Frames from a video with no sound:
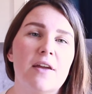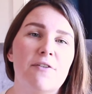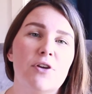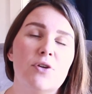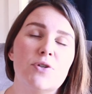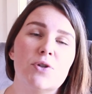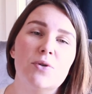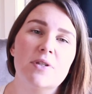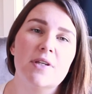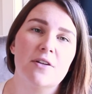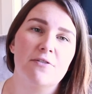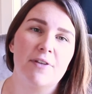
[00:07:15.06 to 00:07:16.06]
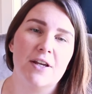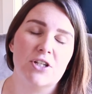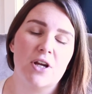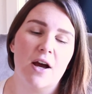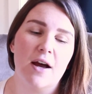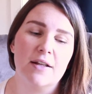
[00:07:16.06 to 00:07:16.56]
If you use a good set of
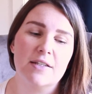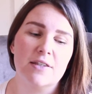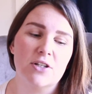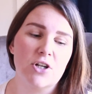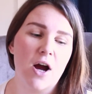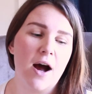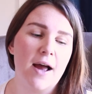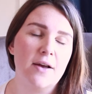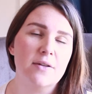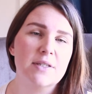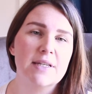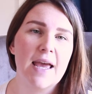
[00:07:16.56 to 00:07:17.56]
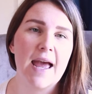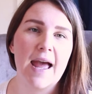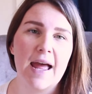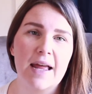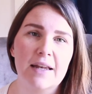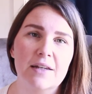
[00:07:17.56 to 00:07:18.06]
flashcards, the child
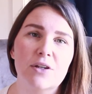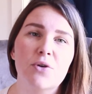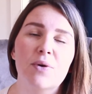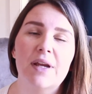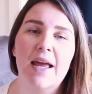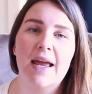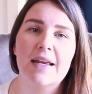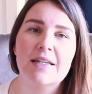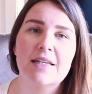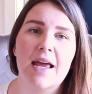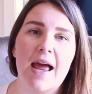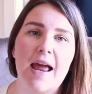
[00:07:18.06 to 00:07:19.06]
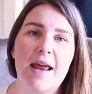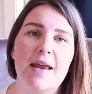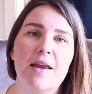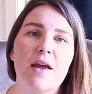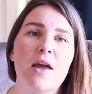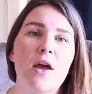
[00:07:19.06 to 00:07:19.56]
can create
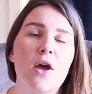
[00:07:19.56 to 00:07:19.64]
a